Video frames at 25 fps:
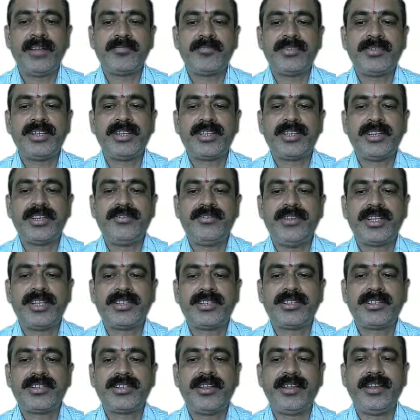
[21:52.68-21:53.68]
Absence of
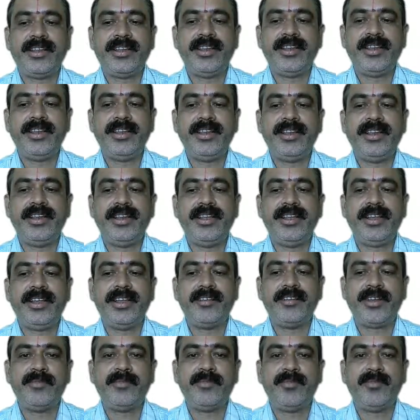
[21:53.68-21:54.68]
necessary legal
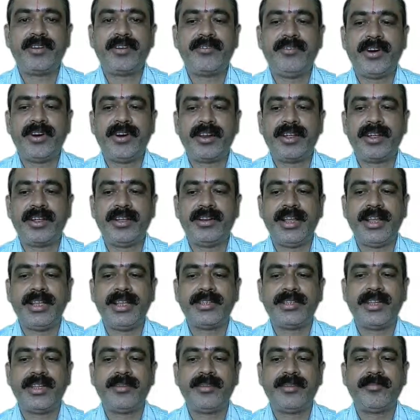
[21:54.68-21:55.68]
framework for
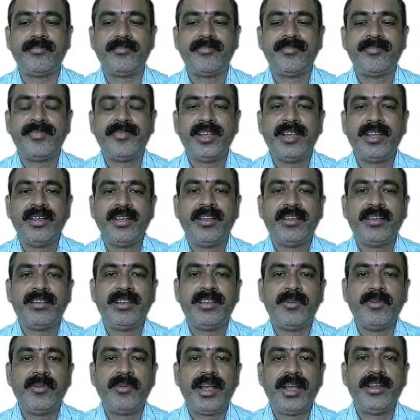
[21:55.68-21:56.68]
recognizing
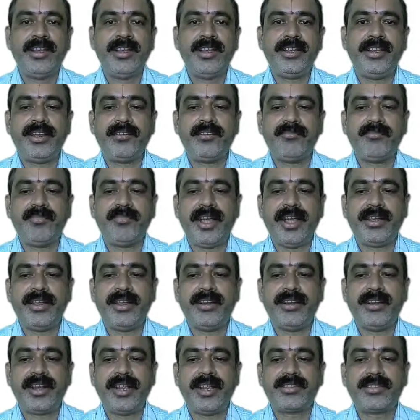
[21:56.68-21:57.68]
the validity of
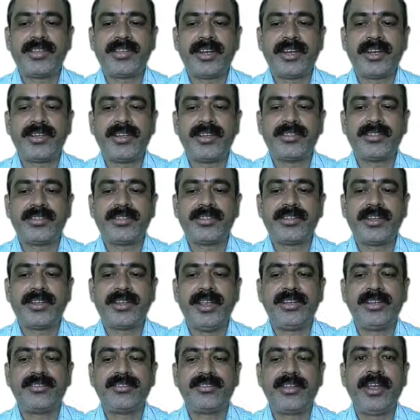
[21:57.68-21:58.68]
banking
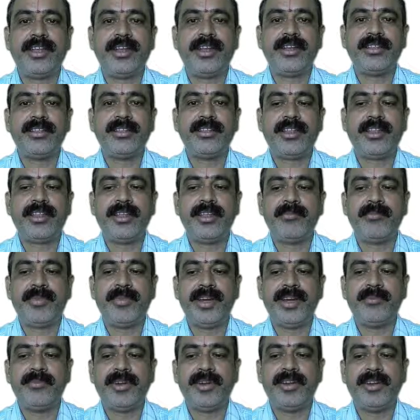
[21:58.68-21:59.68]
transactions is another
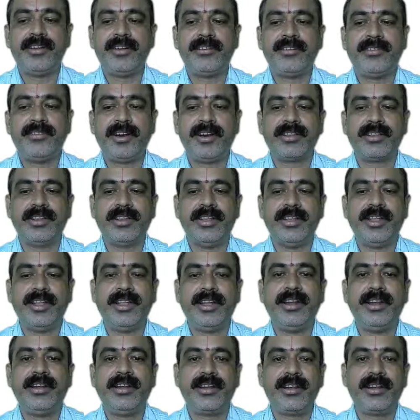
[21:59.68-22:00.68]
impediment for the
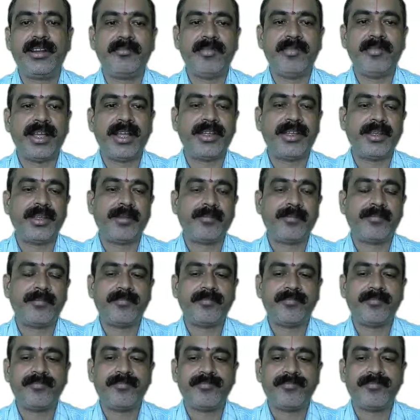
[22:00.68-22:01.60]
internet banking.